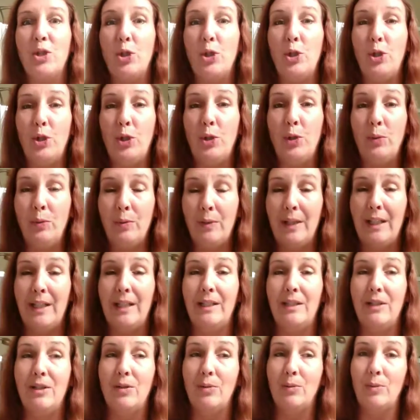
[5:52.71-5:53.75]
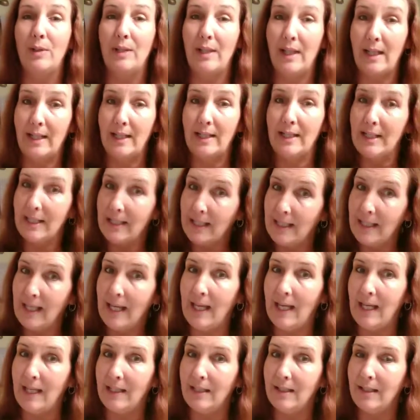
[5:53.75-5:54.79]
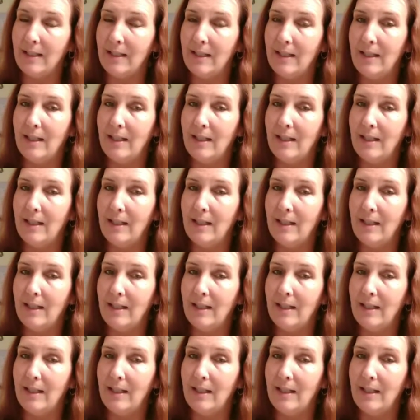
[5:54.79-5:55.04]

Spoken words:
you need to let it sit.